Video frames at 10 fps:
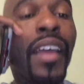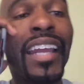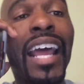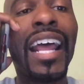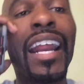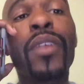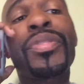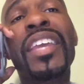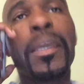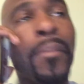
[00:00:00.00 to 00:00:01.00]
And I, I
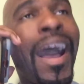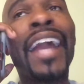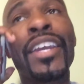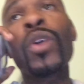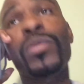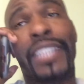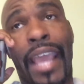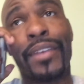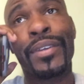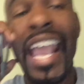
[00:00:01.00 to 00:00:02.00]
don't think your mind knows
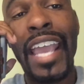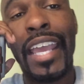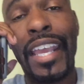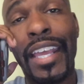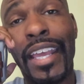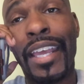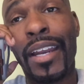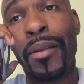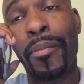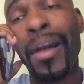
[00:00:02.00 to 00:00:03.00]
that.
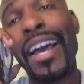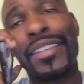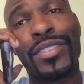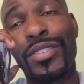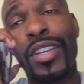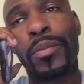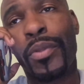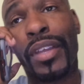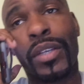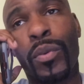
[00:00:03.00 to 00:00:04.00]
And, a uh, mind is a
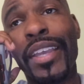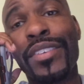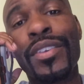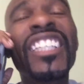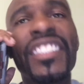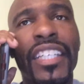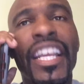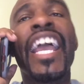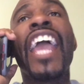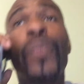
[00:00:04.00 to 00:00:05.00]
terrible thing to waste.
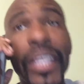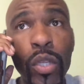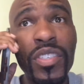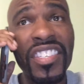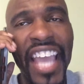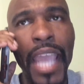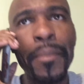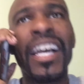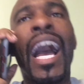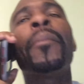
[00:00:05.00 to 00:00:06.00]
Listen, if we lose this
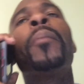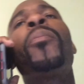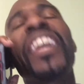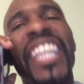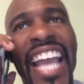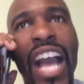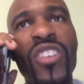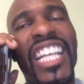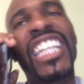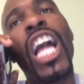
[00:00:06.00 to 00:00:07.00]
game, I'm going to break in your
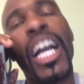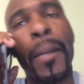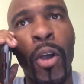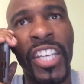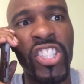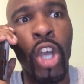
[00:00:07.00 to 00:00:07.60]
house and clog up all your